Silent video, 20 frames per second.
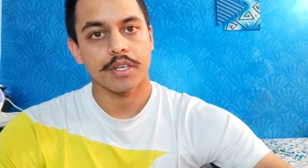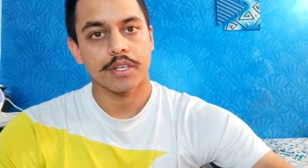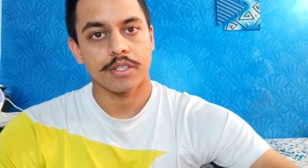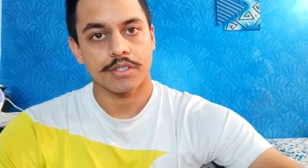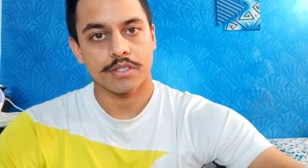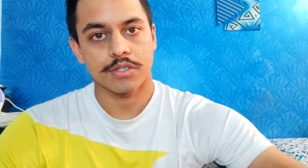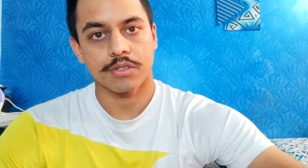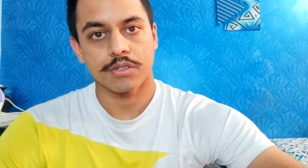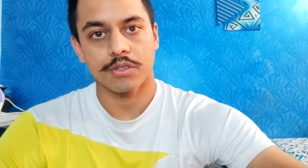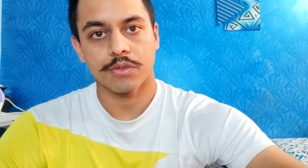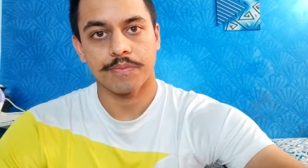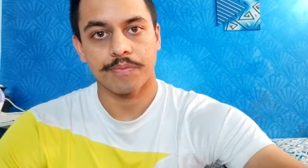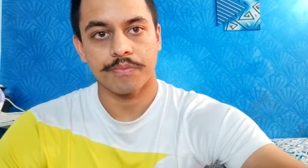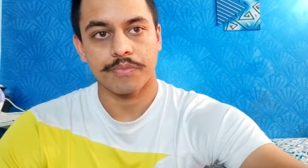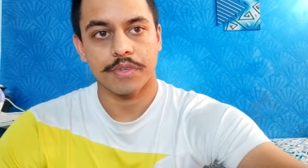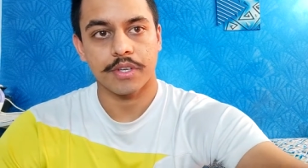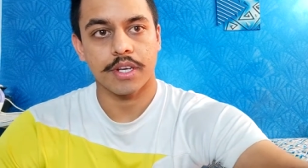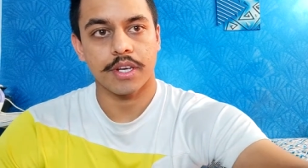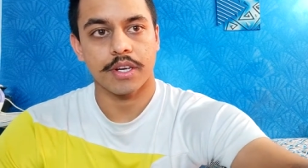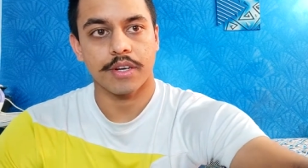So
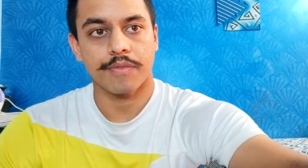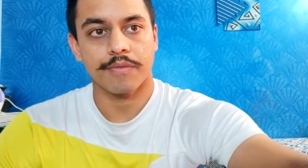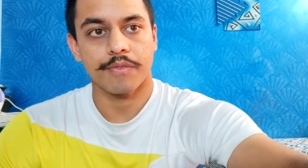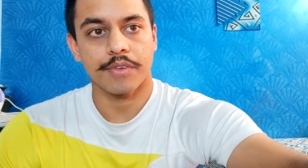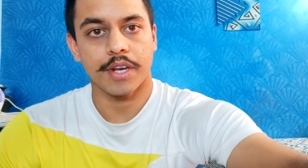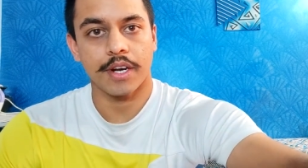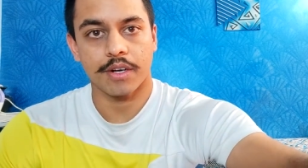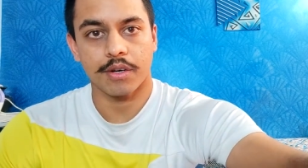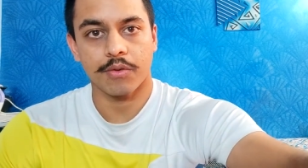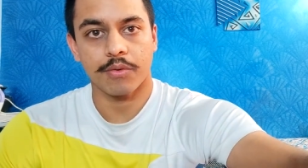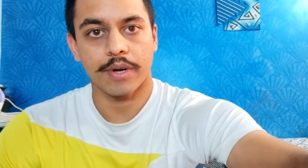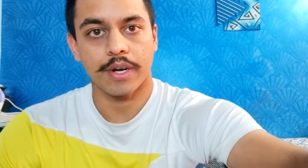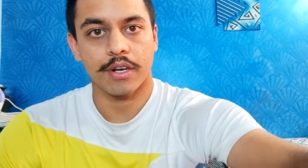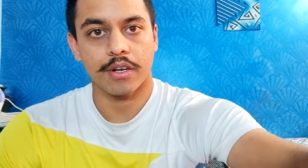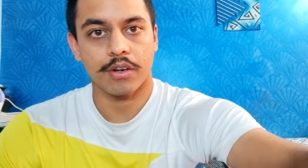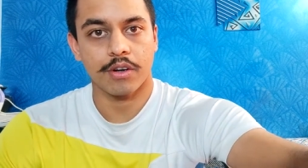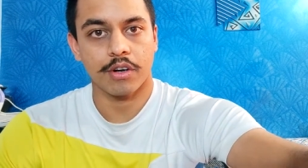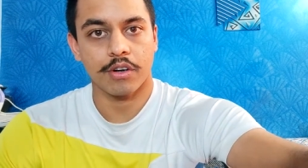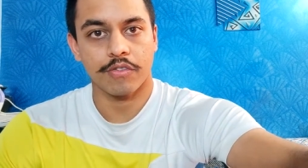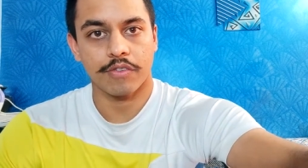yeah, we had to wait
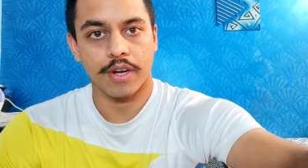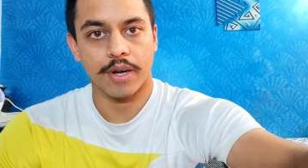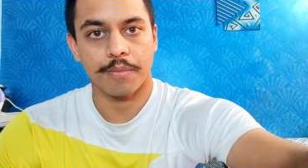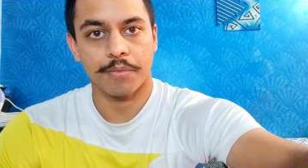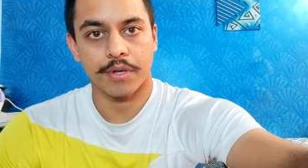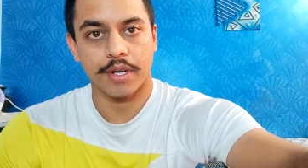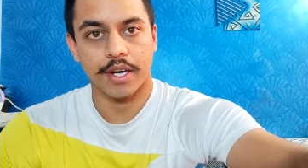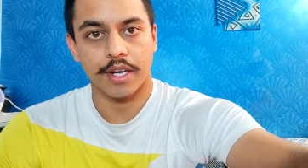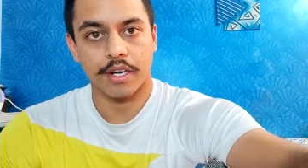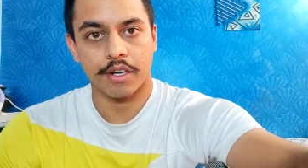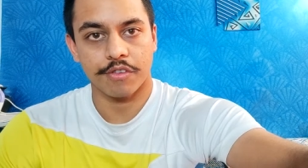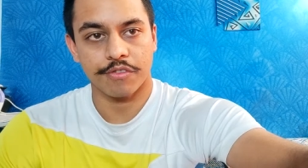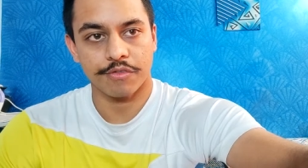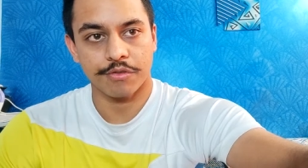a lot of time to get our